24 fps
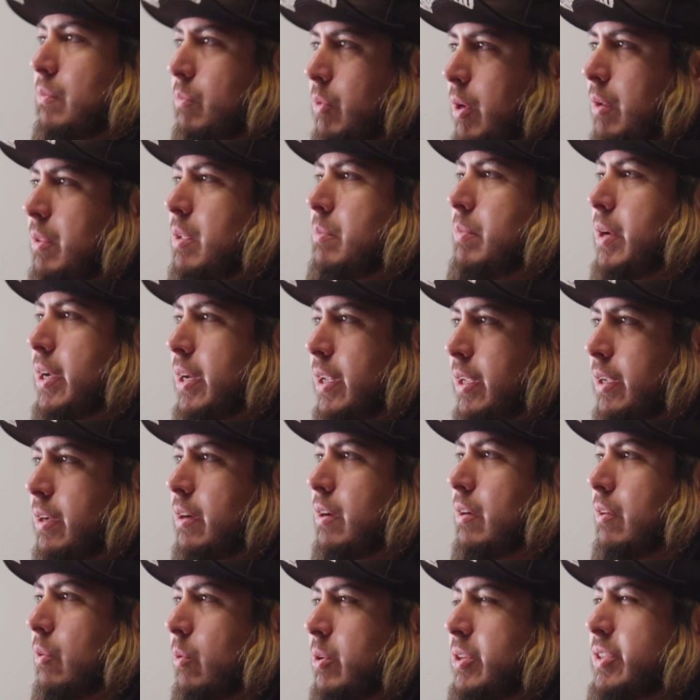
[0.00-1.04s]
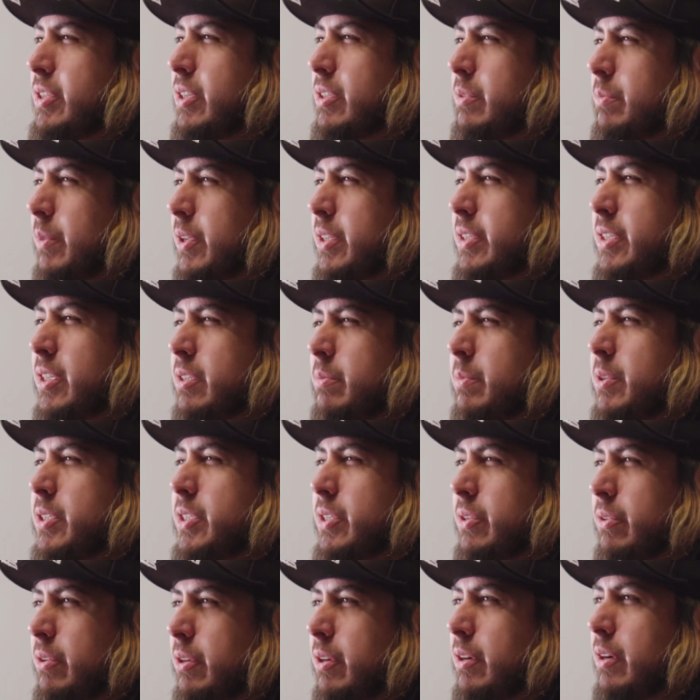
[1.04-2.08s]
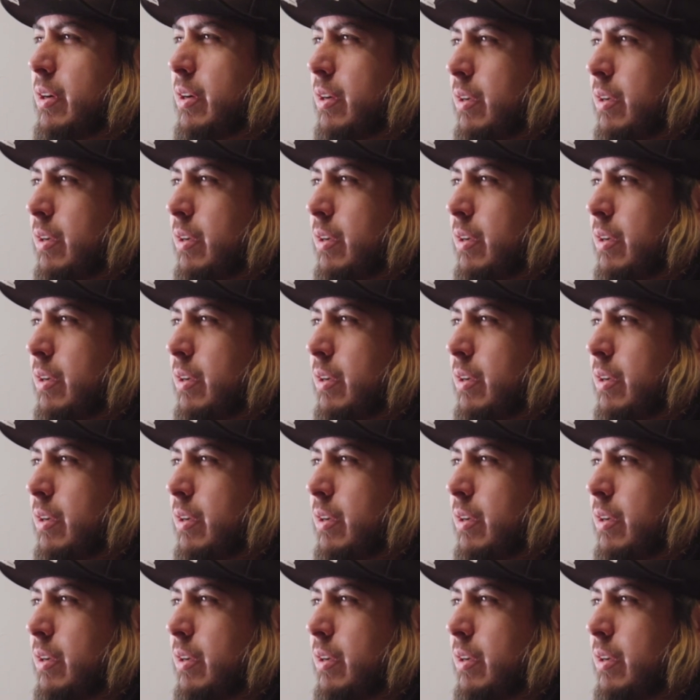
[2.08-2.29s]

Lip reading: Probably about a year or 6 months. 6 months to a year.